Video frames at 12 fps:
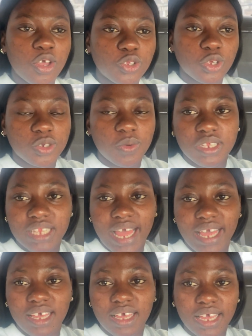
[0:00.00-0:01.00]
So she was
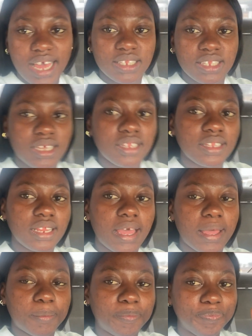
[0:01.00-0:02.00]
like, getting
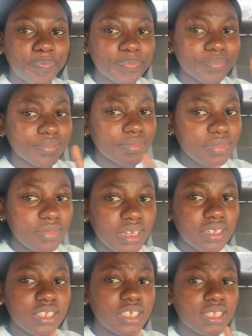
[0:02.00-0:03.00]
um
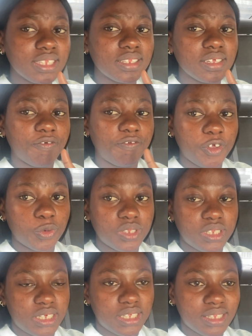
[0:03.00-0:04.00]
this
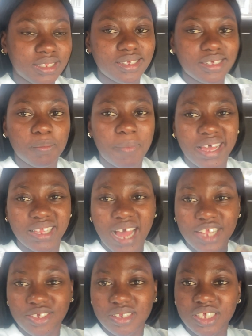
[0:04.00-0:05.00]
fielding might
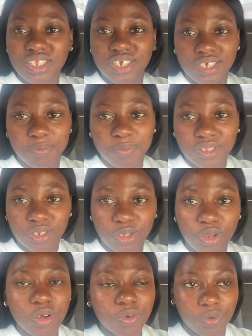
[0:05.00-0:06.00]
actually chip in the
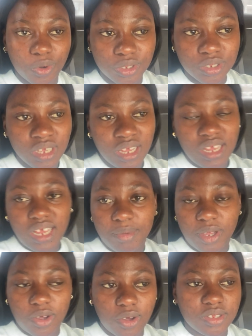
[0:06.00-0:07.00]
long run,
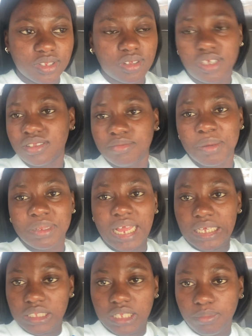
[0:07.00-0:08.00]
because in, maybe
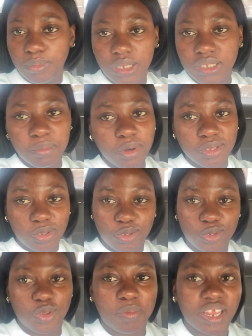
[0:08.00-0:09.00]
like in a, in a month or
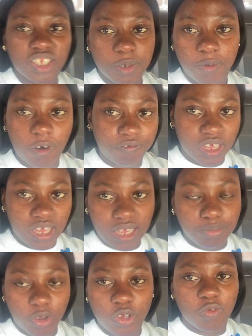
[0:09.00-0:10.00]
two it might chip off
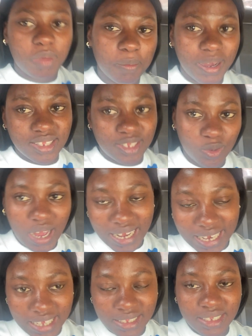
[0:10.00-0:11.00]
again because of my bite is not
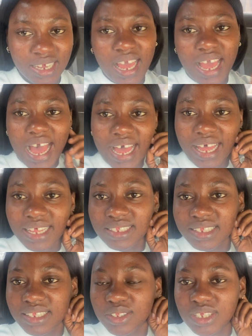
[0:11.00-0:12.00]
aligned.
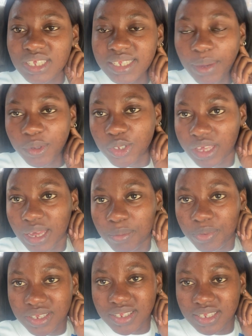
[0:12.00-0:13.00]
And since I want to
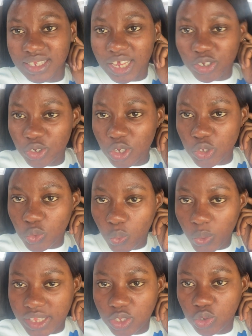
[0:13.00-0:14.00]
get braces, I should just
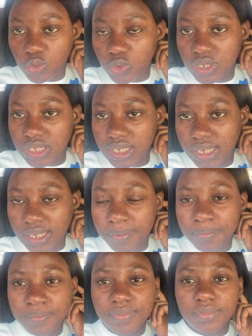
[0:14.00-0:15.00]
wait to see
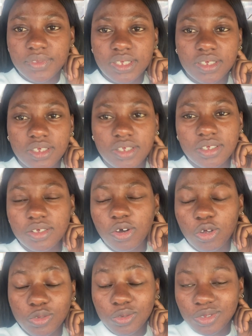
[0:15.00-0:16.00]
the
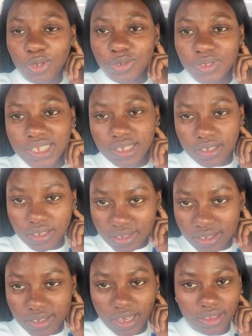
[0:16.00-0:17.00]

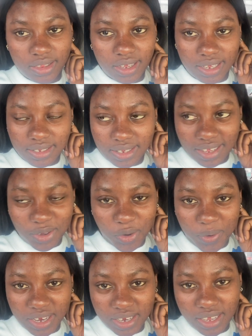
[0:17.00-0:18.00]
orthodontist. I think I said that
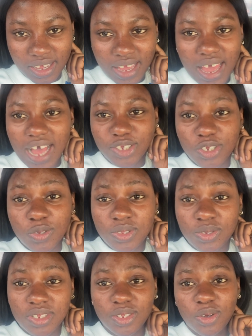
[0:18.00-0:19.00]
correctly. I should just wait
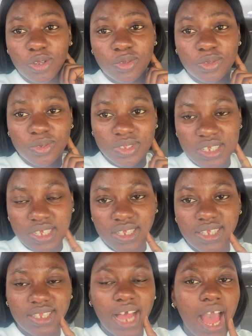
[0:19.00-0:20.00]
to see the
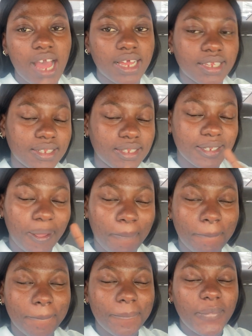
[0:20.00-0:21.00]
orthodontist and
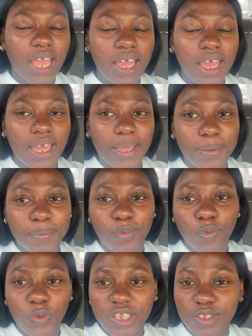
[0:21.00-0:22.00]

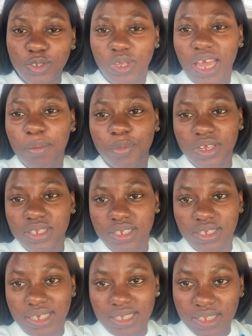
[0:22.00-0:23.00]
um wait to get
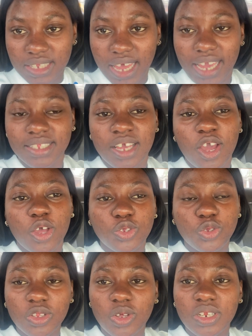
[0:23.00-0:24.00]
braces inside.
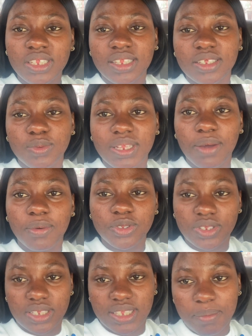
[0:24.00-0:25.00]
So the only thing is, when I want
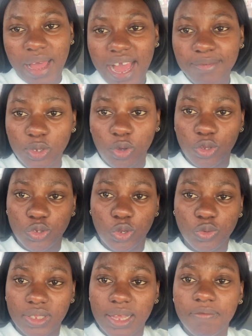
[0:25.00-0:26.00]
to see them, I have to
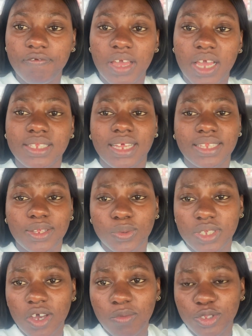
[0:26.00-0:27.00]
consult with them first, then they
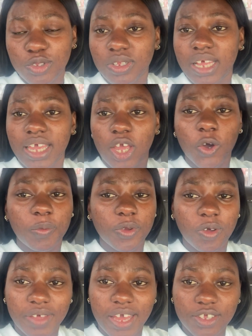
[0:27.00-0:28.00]
will tell me to do like a
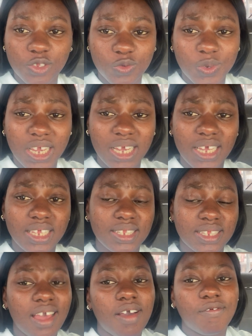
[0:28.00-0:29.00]
couple of
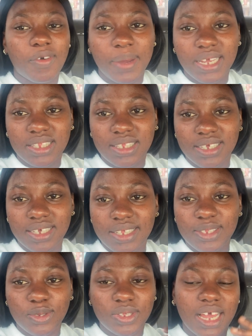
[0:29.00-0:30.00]
x-rays for my
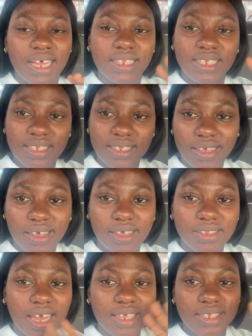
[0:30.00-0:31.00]
teeth so they can
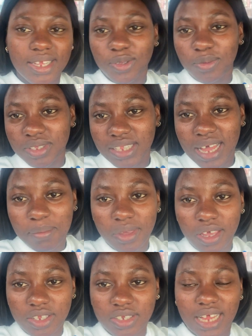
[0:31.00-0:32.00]
see the extent of the
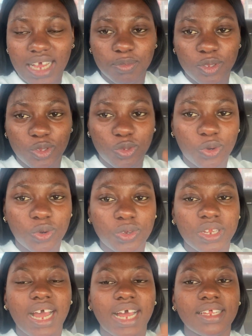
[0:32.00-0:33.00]
damage that has been
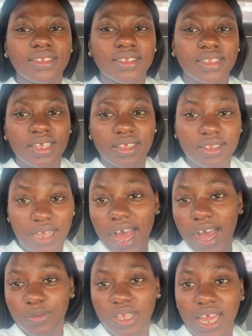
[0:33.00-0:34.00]
done and the th
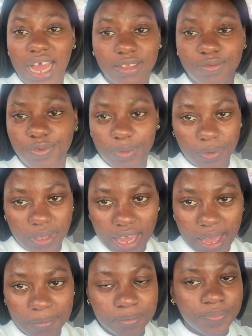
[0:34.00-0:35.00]
how they can
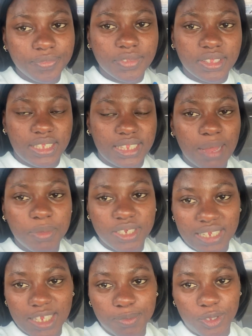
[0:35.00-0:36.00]
repair the damage
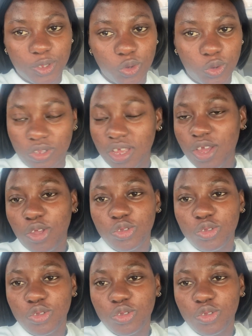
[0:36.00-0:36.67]
that has been done.